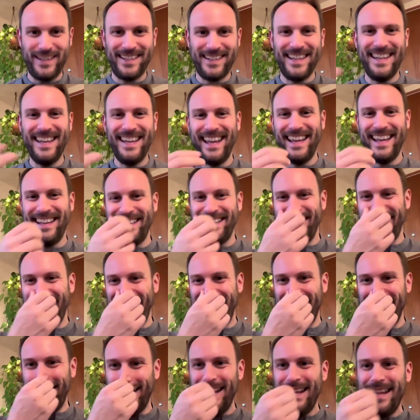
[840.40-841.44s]
of it.
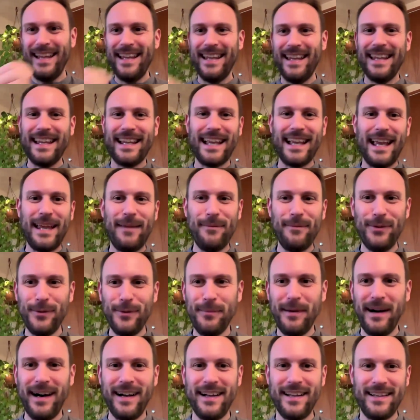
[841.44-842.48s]
And it came
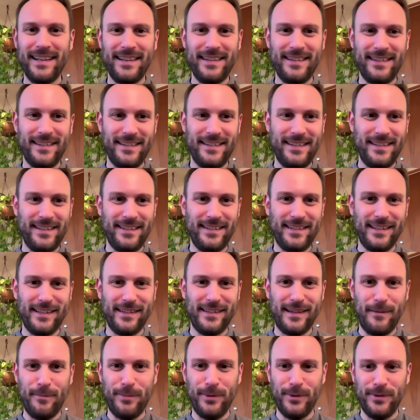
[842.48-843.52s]
to mind this
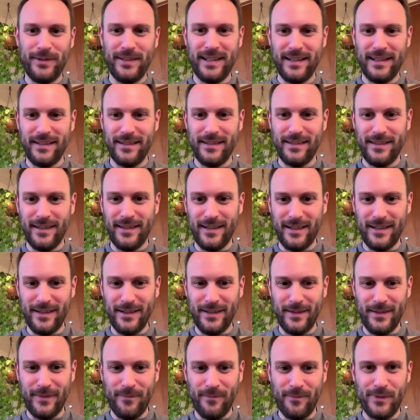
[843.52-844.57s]
example that
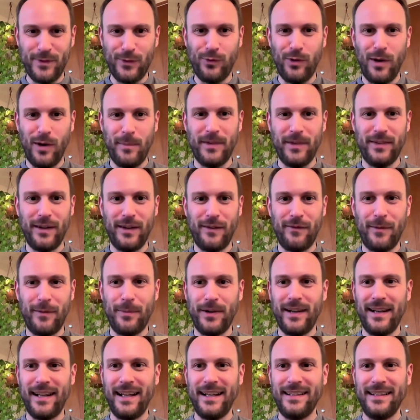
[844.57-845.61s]
Swami
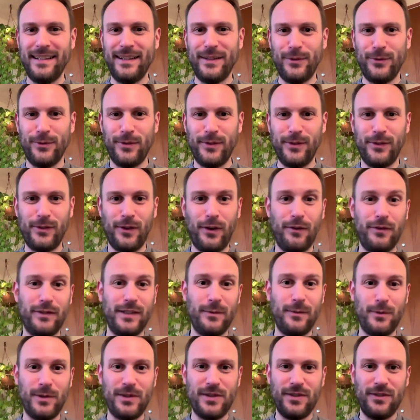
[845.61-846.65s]
Sarvapriyananda uses
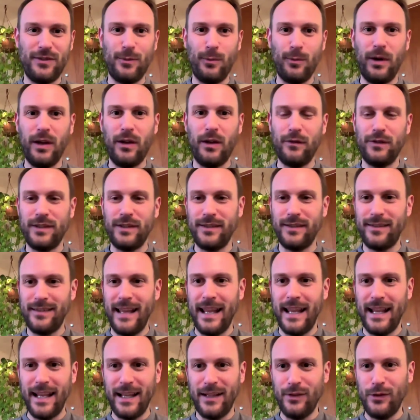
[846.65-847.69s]
often, which is the one of the
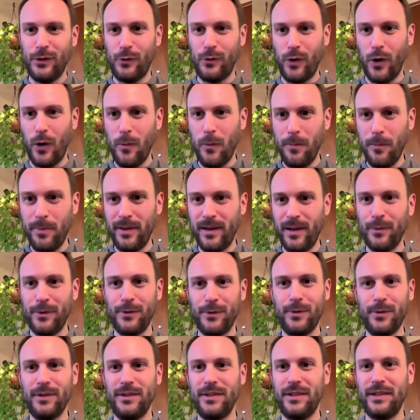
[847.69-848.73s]
snake and the rope. And I
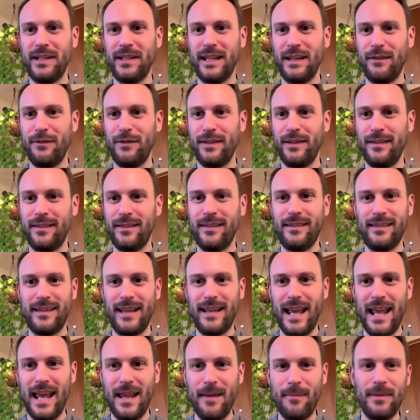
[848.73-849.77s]
was wondering if it's the
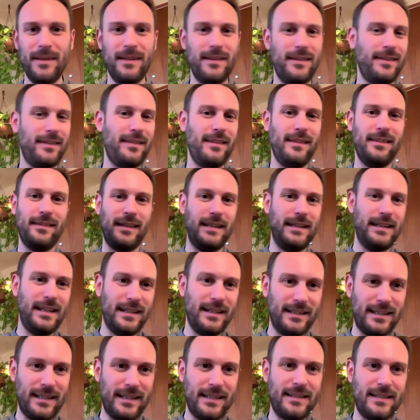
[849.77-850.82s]
same. And it's this
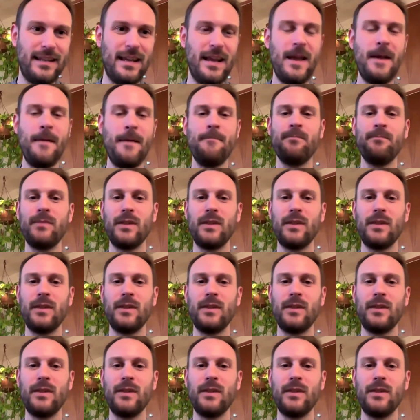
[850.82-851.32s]
idea that